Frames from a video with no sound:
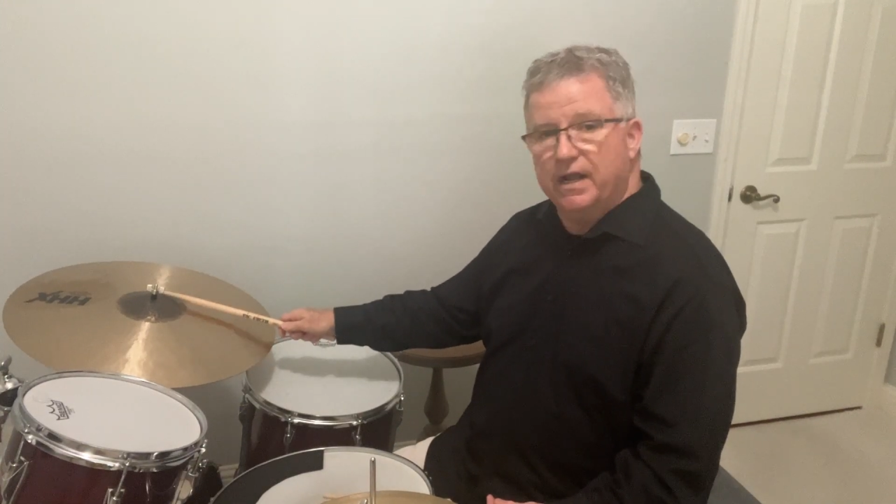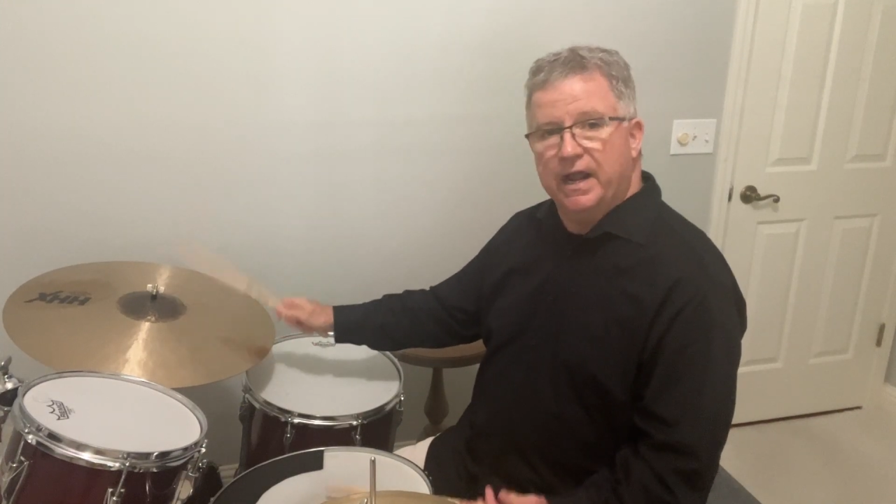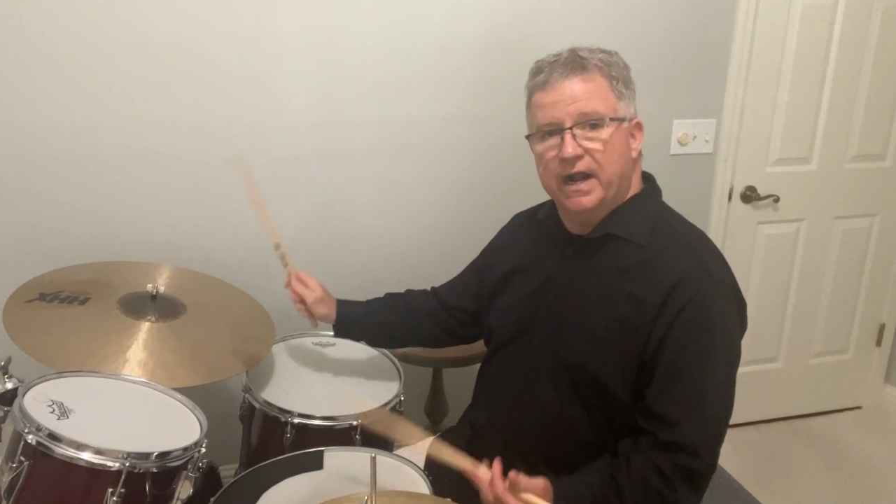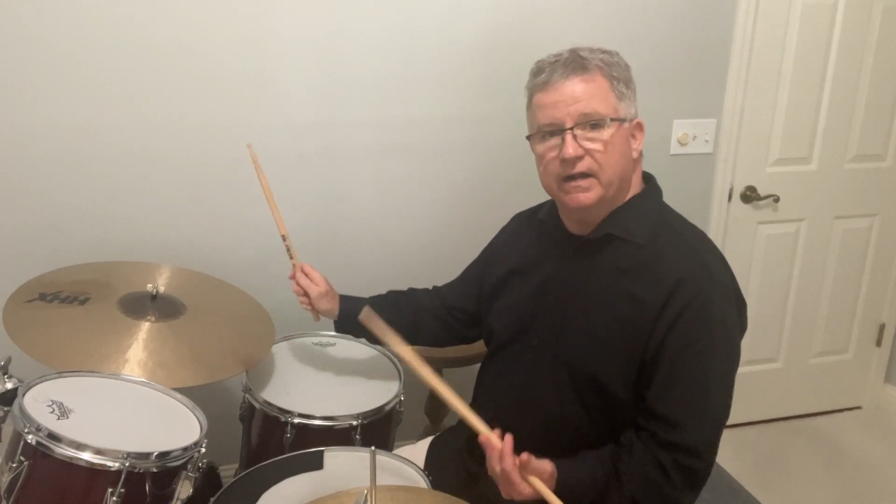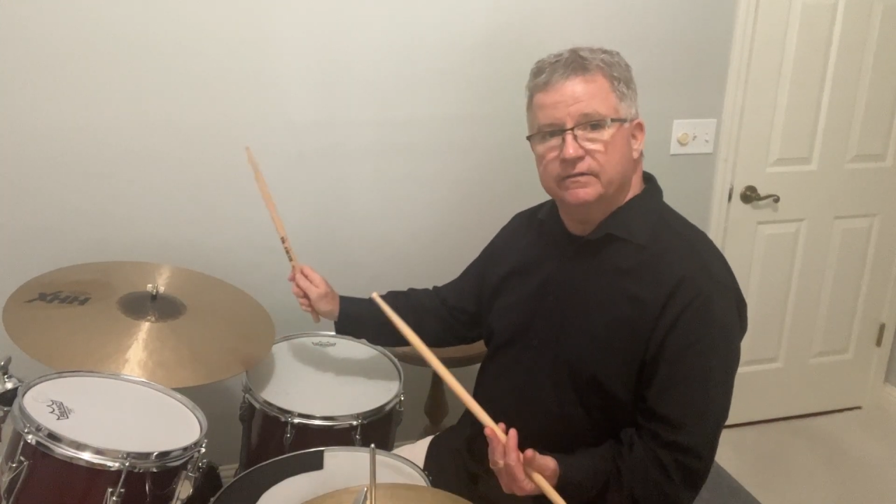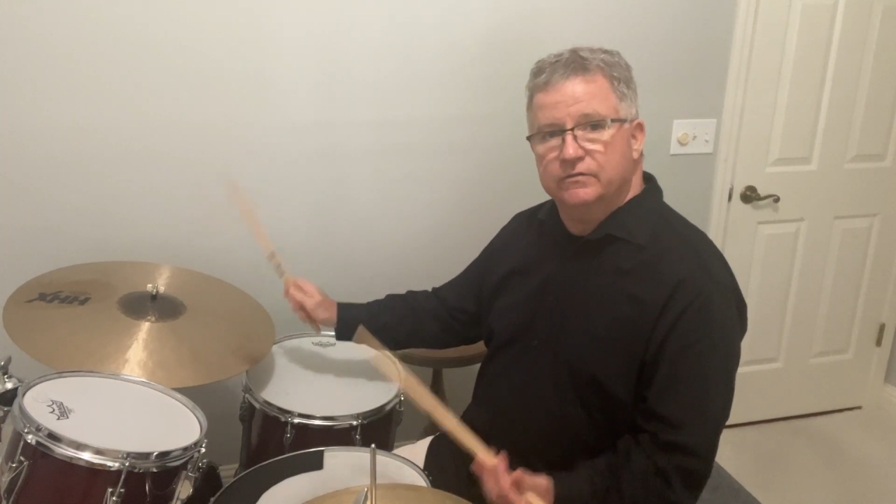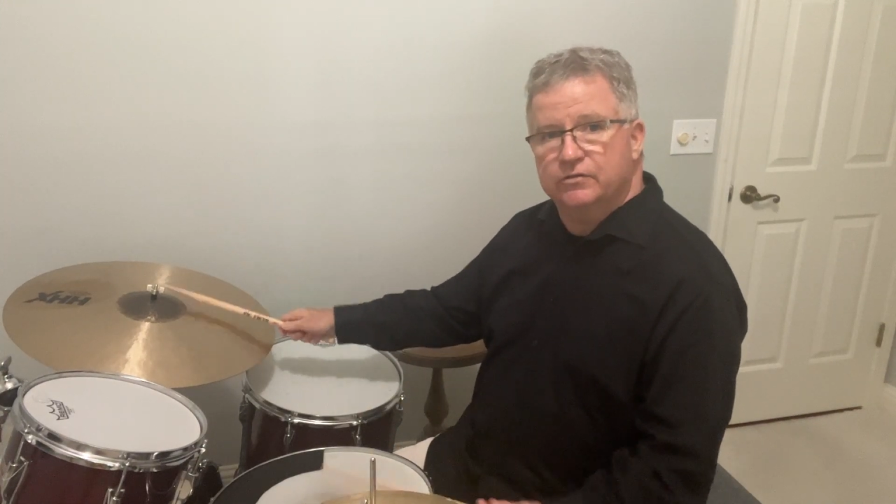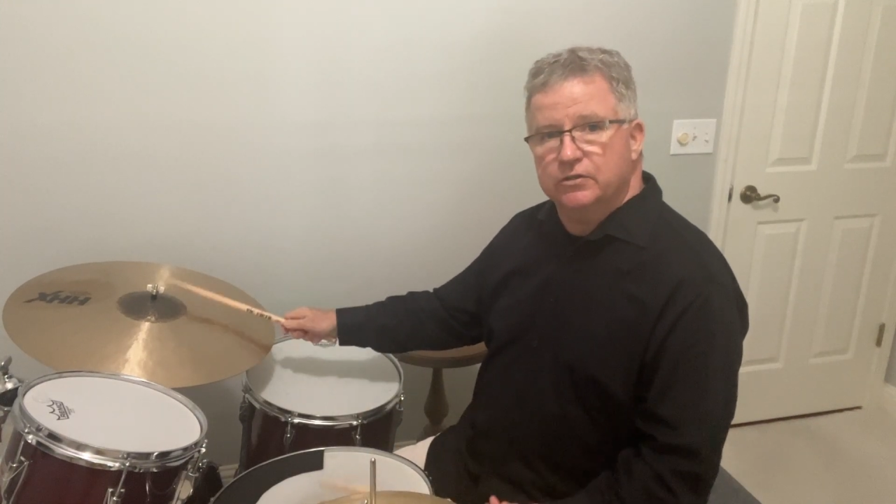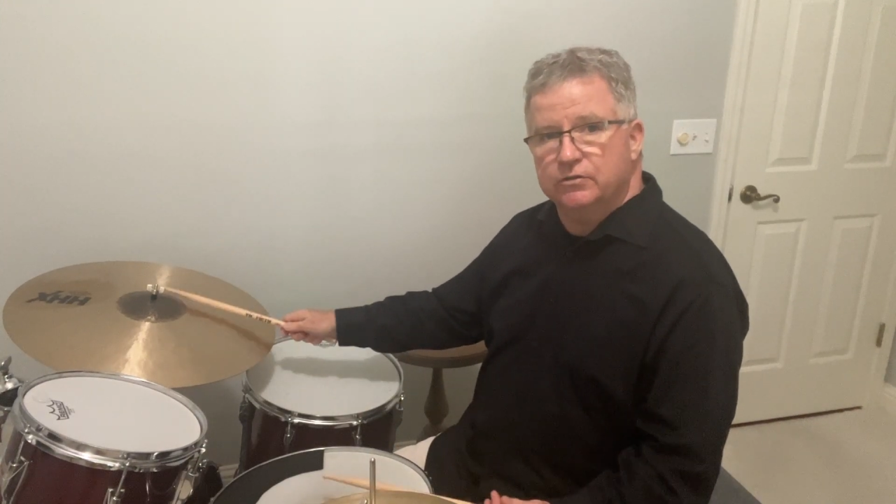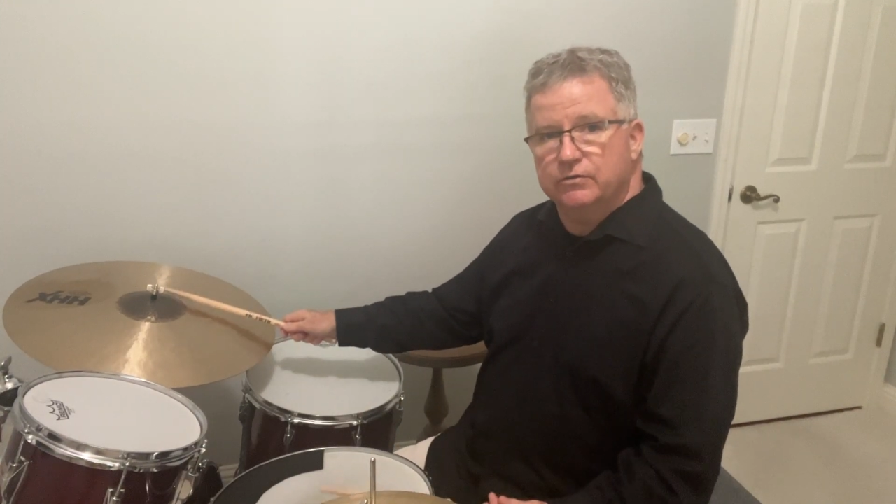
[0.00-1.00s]
and 2
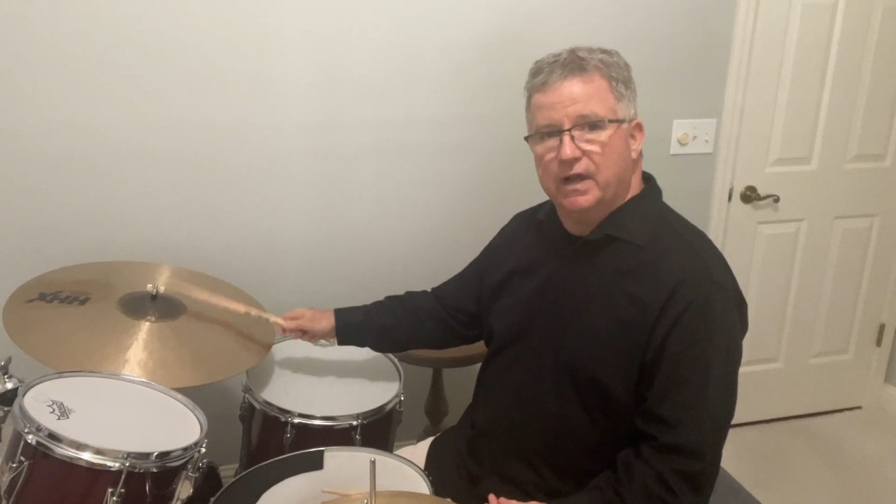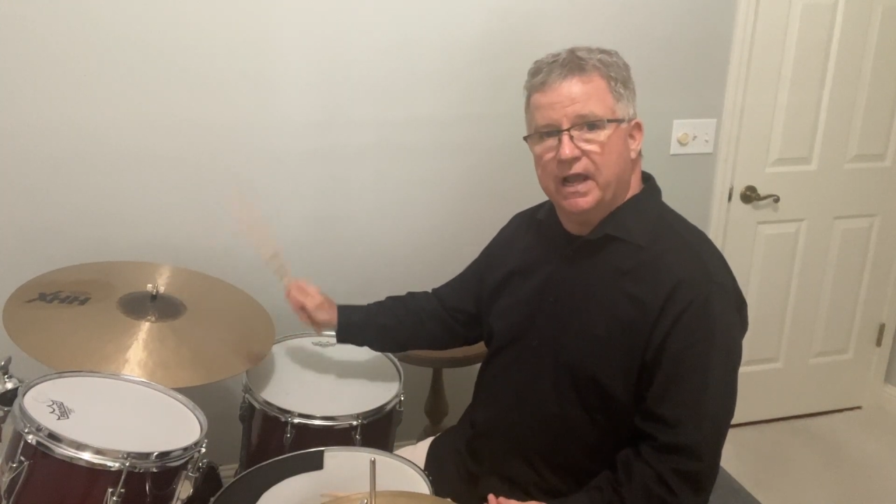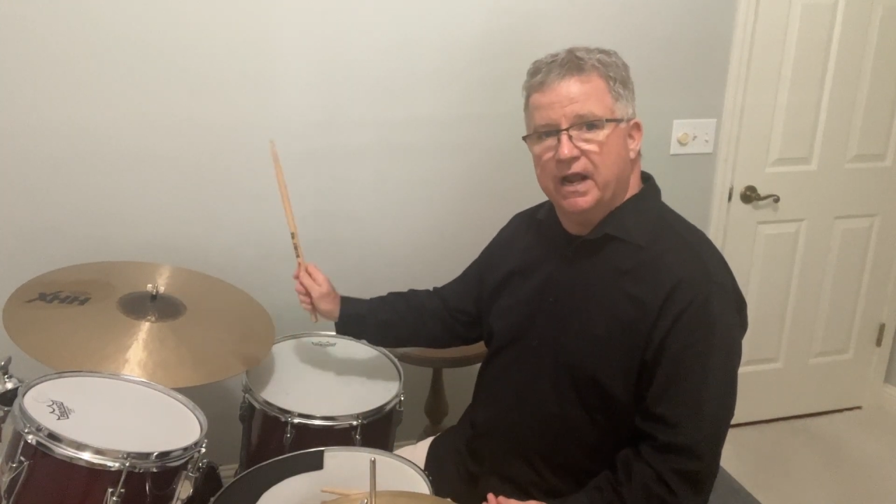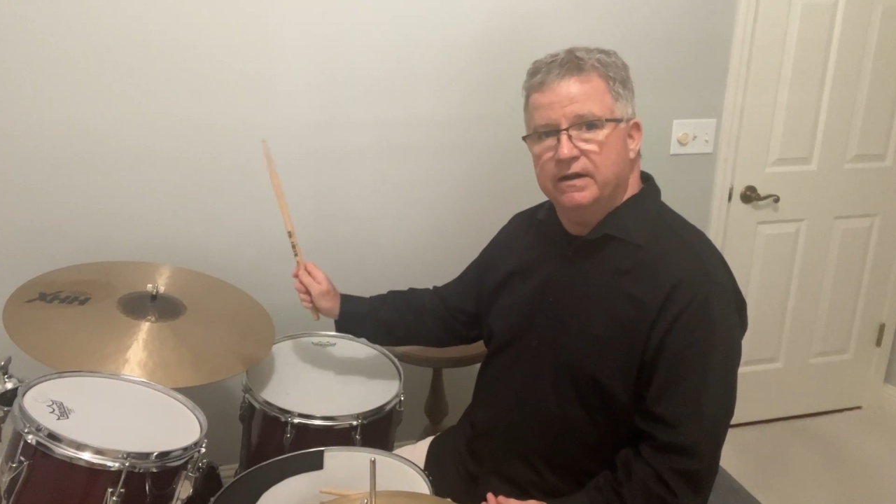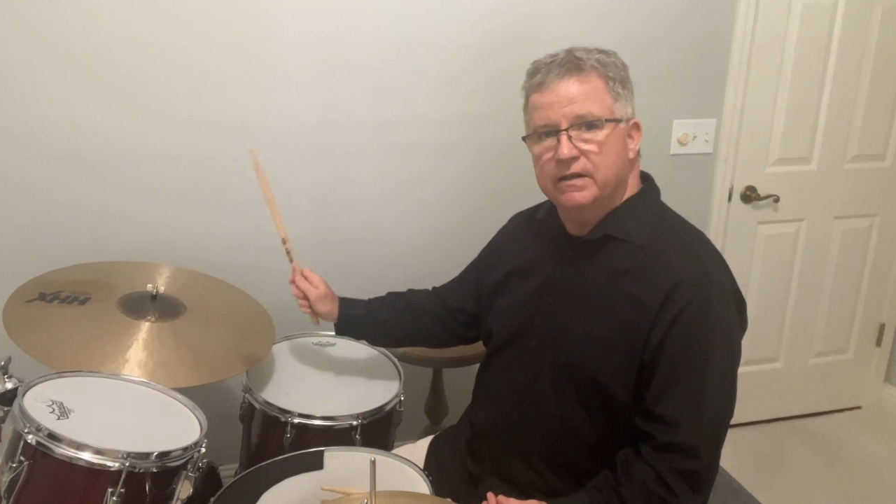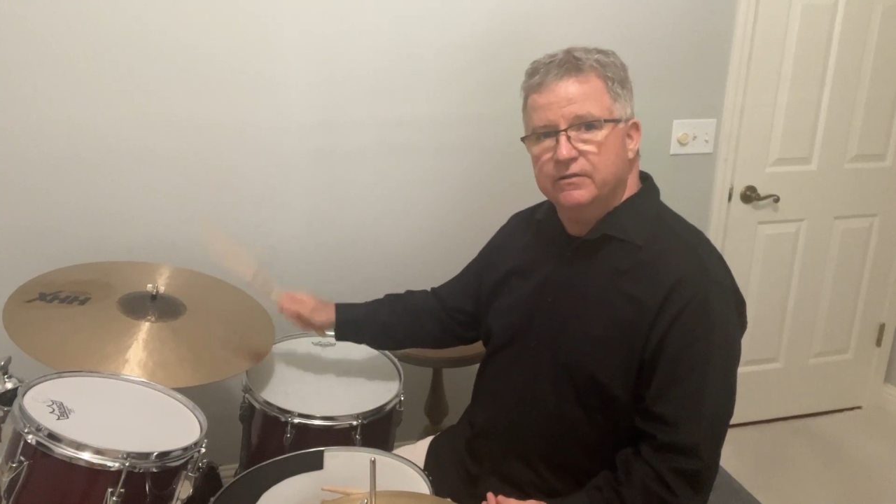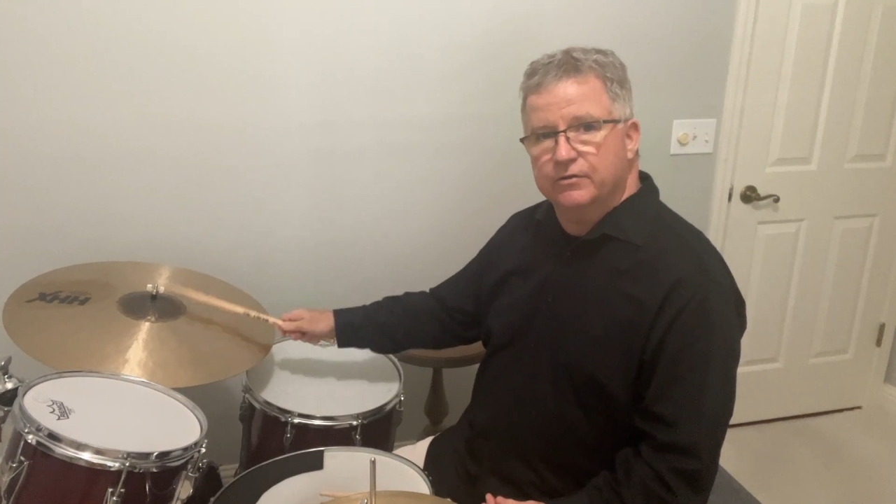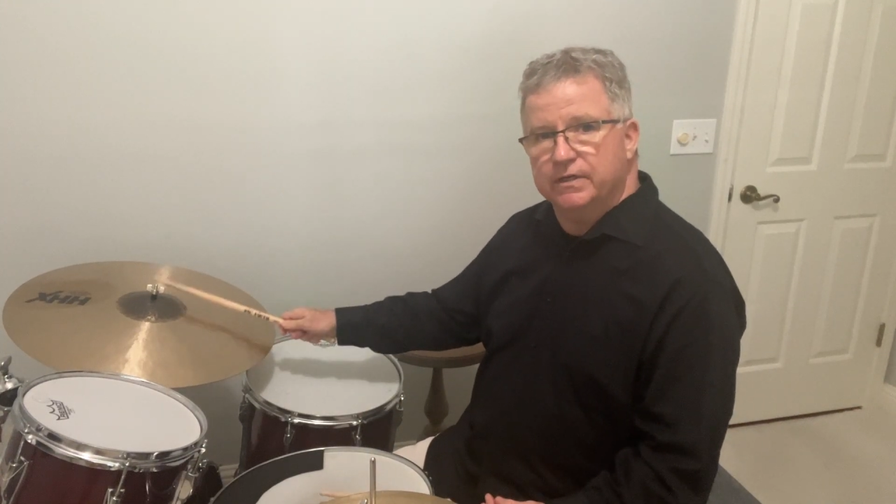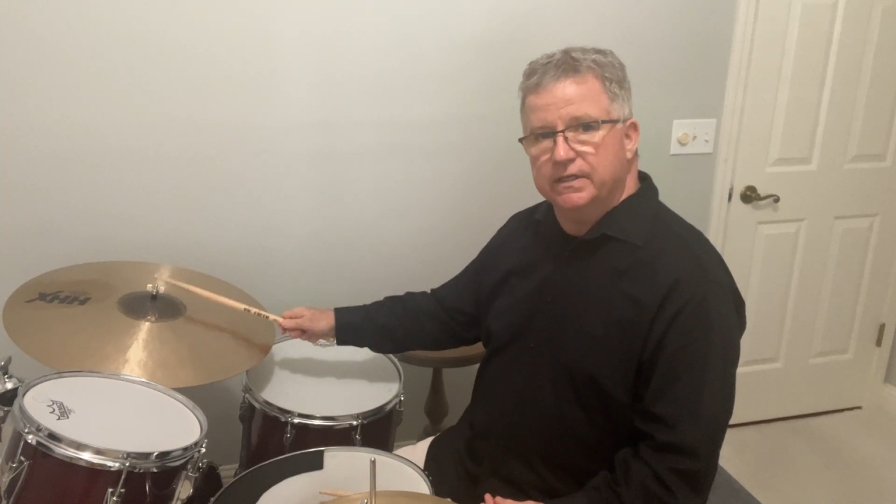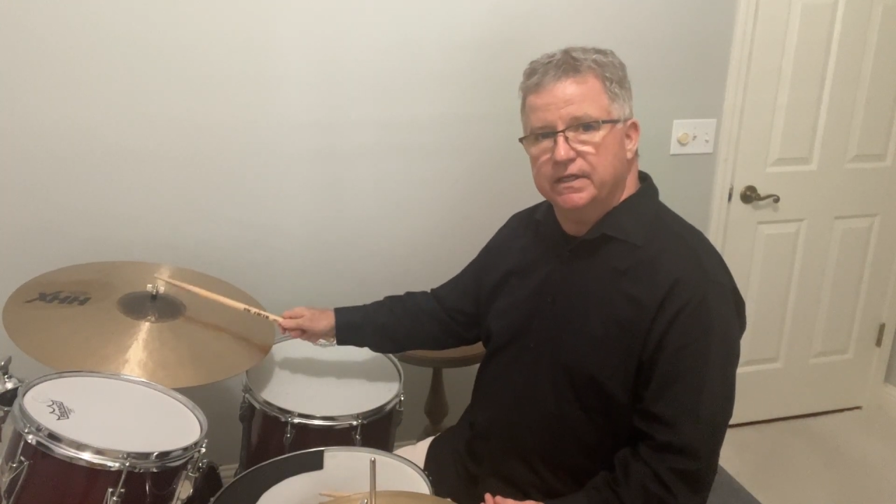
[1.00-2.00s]
and 3